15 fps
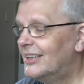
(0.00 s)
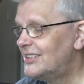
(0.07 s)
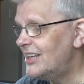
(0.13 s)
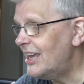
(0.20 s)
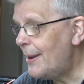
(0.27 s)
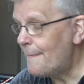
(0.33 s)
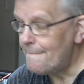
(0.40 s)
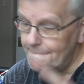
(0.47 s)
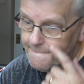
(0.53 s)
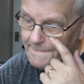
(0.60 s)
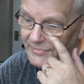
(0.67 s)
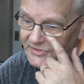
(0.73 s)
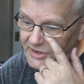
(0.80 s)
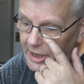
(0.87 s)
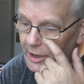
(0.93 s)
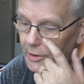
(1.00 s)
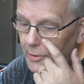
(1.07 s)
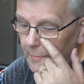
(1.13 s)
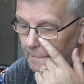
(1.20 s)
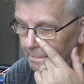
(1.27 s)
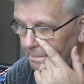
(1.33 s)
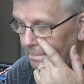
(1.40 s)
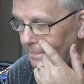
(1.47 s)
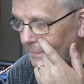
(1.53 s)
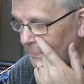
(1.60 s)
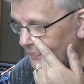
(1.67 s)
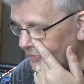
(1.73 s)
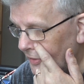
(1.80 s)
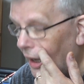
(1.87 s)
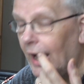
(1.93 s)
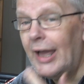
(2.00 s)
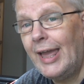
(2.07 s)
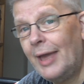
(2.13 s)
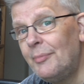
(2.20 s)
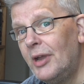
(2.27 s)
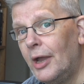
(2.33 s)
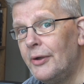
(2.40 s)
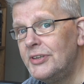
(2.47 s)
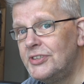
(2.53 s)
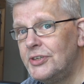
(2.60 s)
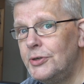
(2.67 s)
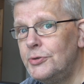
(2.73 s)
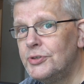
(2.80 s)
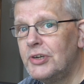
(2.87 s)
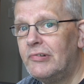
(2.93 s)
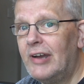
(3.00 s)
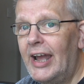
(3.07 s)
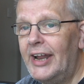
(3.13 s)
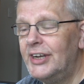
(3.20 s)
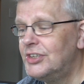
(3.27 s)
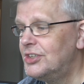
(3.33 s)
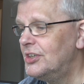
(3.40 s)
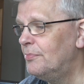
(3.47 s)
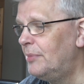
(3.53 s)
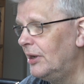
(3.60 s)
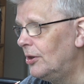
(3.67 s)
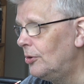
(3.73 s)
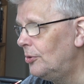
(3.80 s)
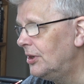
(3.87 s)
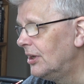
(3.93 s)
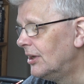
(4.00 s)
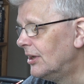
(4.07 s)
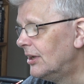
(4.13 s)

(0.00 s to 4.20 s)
See? So I am going to scratch build